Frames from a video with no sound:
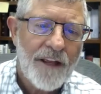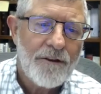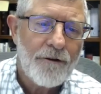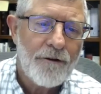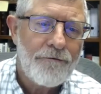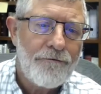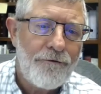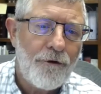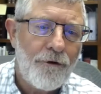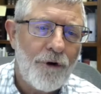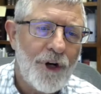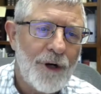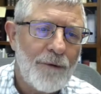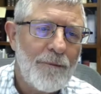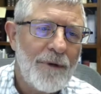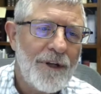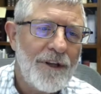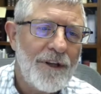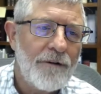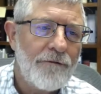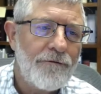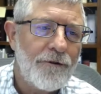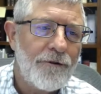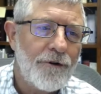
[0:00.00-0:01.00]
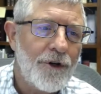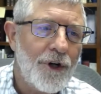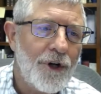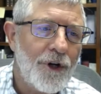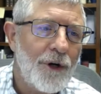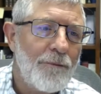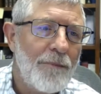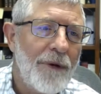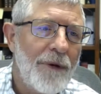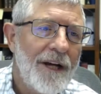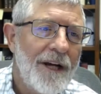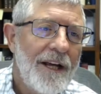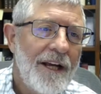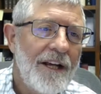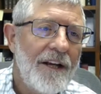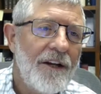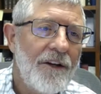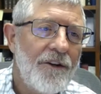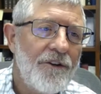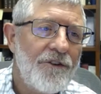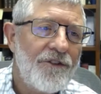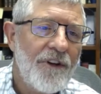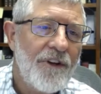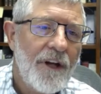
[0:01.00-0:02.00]
The form of the verb
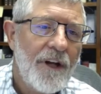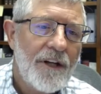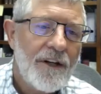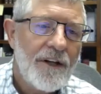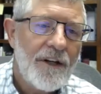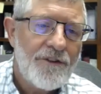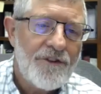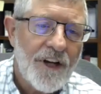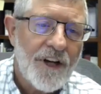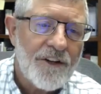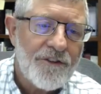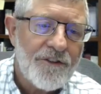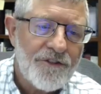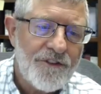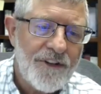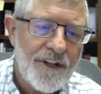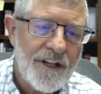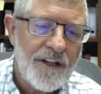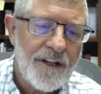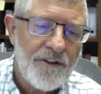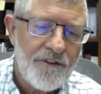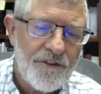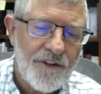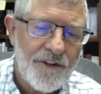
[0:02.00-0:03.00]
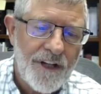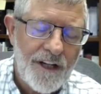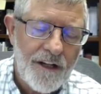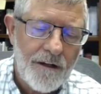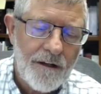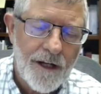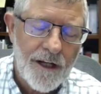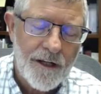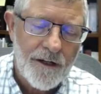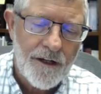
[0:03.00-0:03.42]
is the